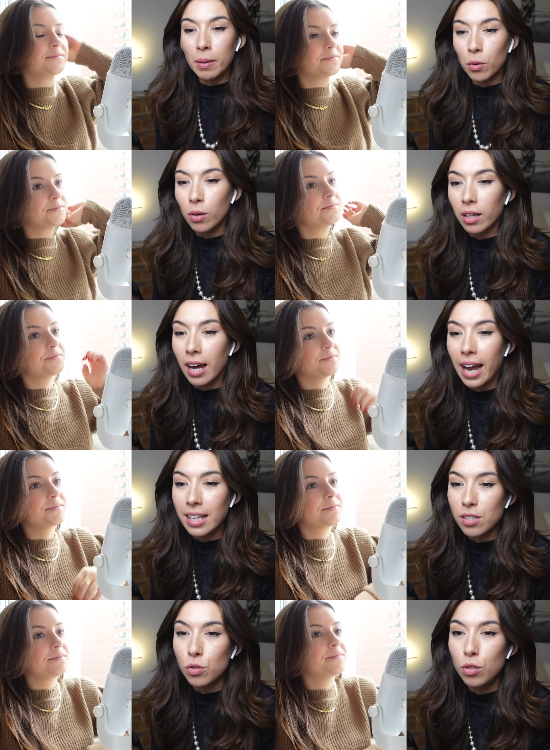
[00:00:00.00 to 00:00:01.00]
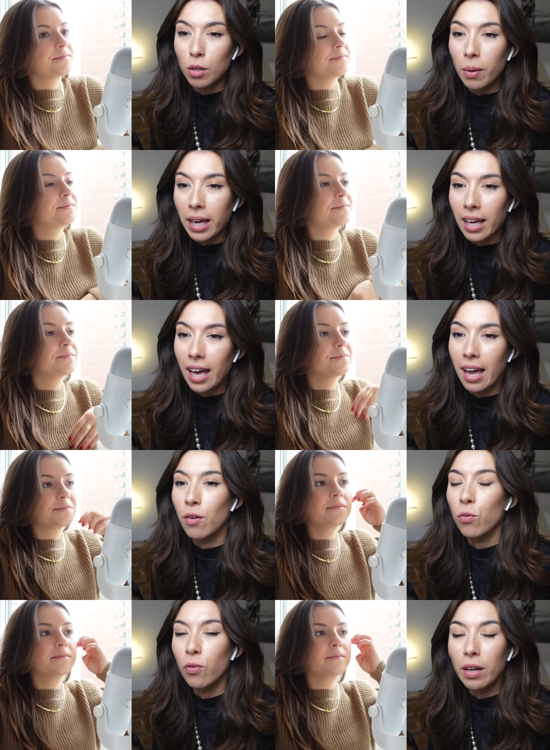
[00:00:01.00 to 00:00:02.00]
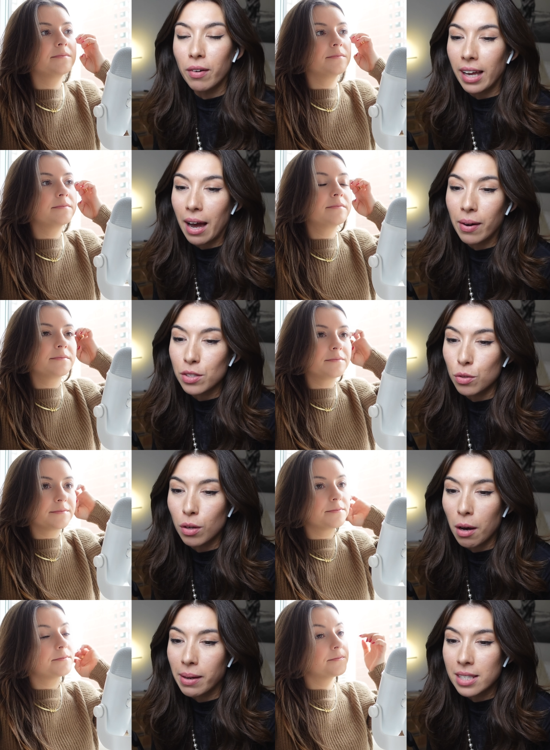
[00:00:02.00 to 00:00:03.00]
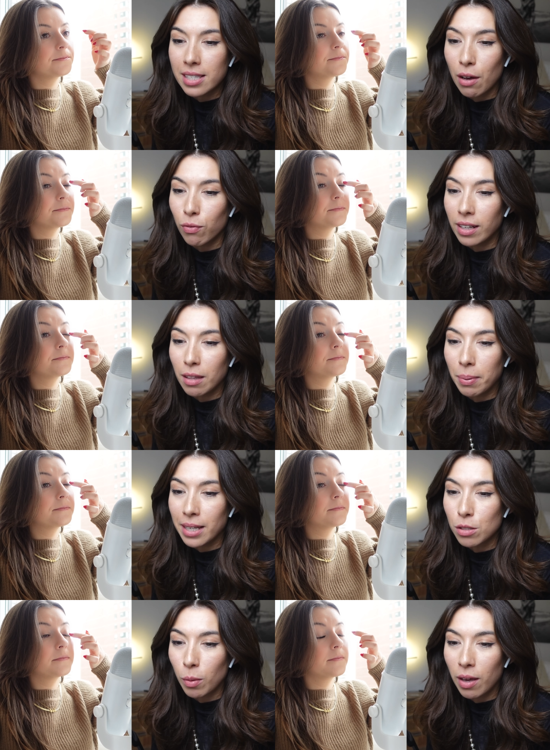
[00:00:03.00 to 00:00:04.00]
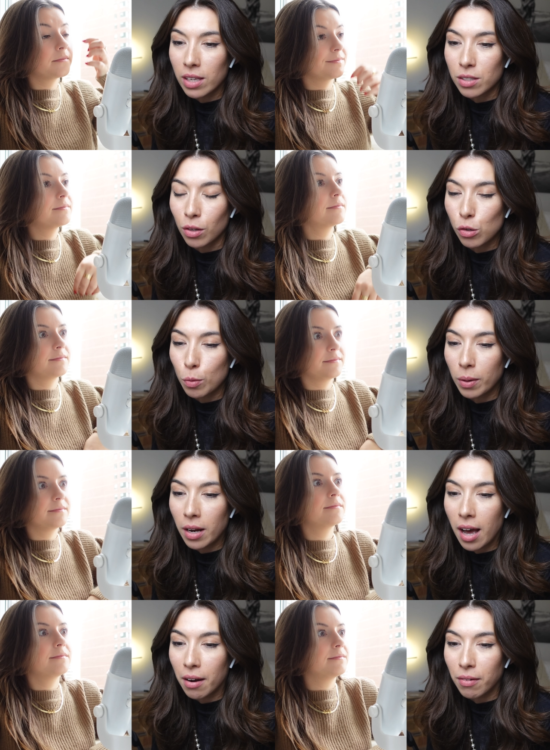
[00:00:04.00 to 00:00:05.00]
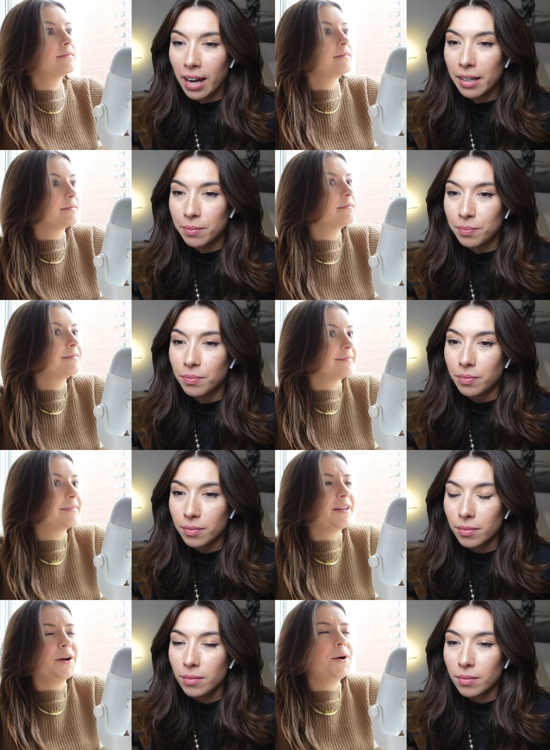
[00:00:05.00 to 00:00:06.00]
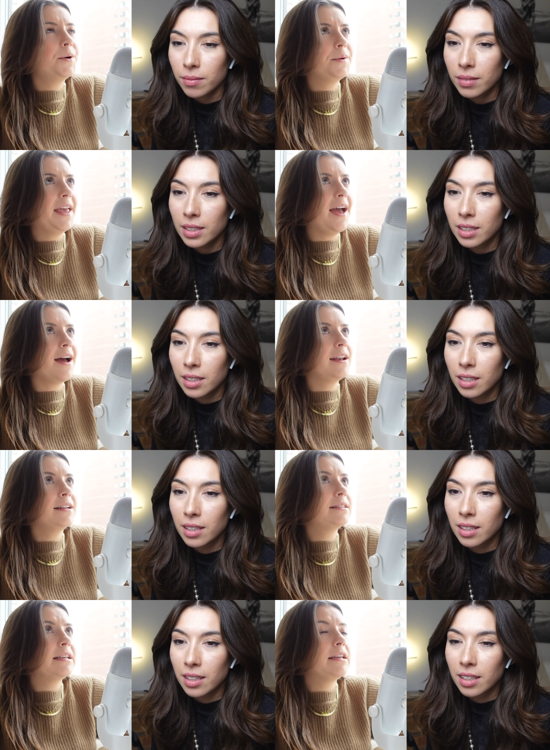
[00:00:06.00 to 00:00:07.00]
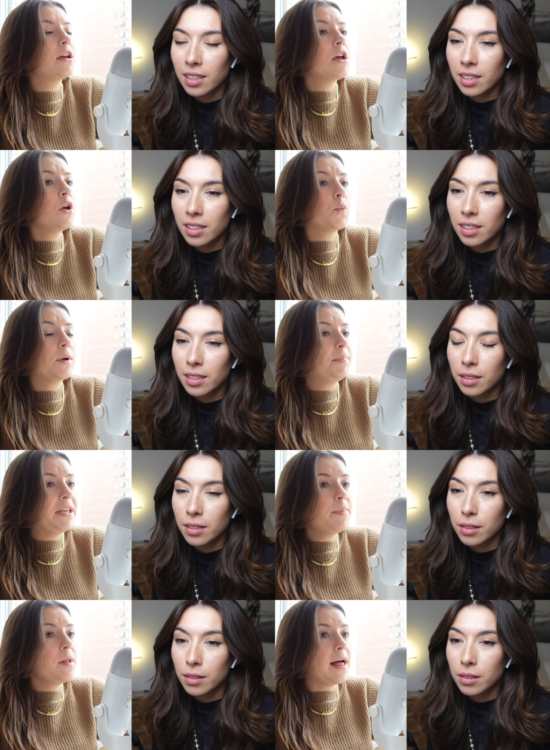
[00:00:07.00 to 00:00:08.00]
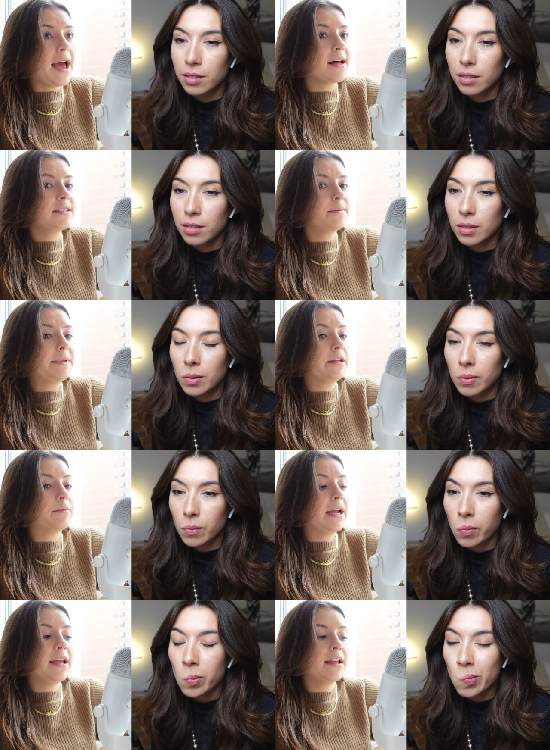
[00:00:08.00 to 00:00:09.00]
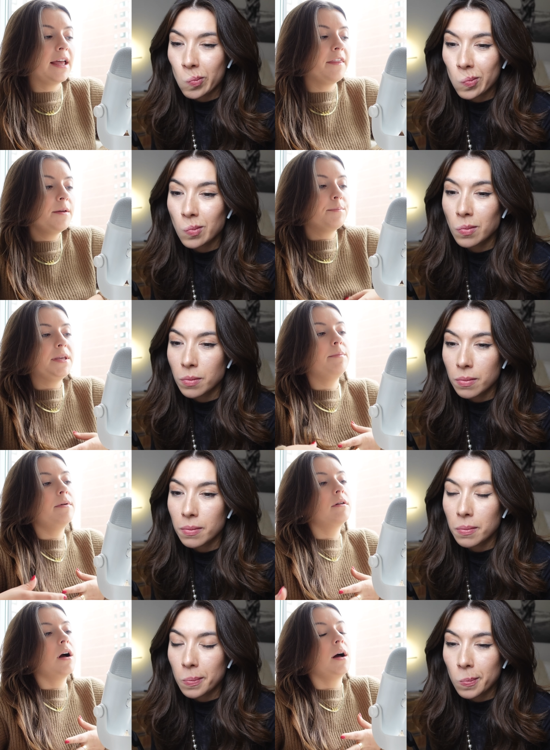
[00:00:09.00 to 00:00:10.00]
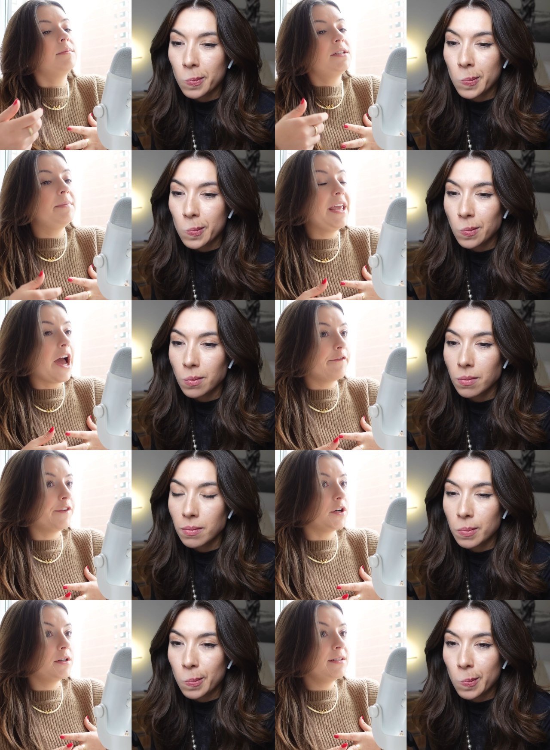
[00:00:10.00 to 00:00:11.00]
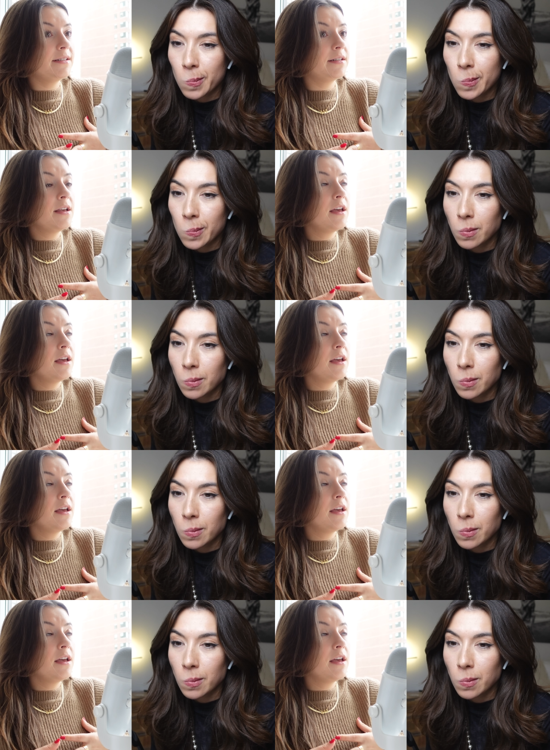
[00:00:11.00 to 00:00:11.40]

Speaker 1: be organized doing and figuring it out as you go is definitely the best way as an entrepreneur right
Speaker 2: oh yeah and it's like when people ask me right i think people come to me at first